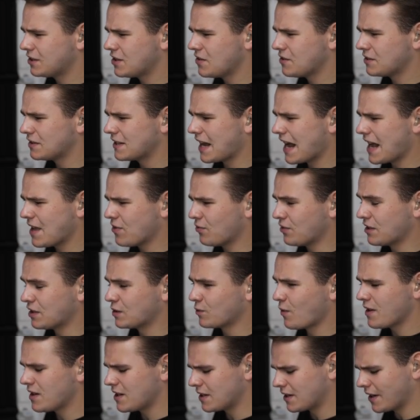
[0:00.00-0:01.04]
choose an
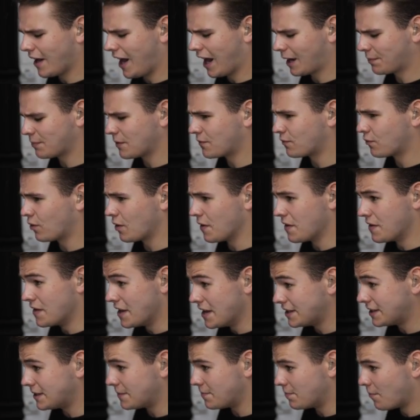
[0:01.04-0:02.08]
A320 cockpit for
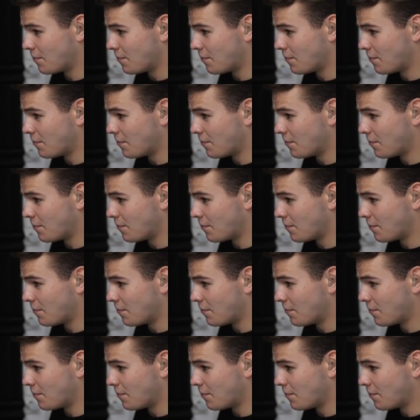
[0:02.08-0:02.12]
this